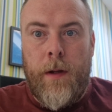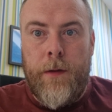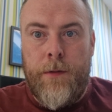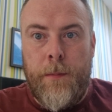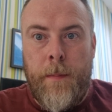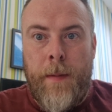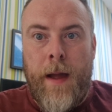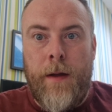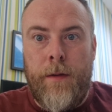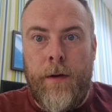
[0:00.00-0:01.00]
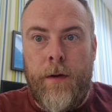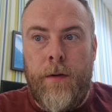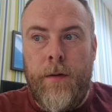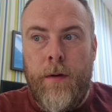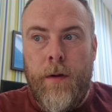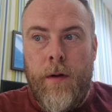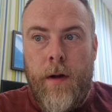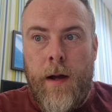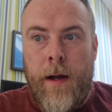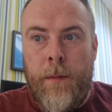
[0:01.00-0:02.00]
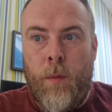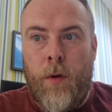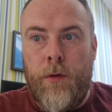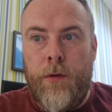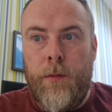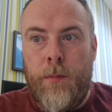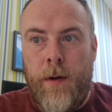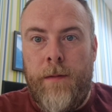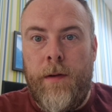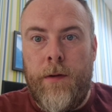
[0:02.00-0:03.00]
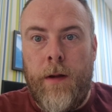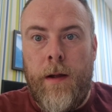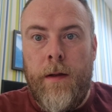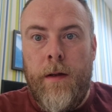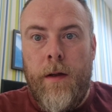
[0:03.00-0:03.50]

It's to be better than I was previously.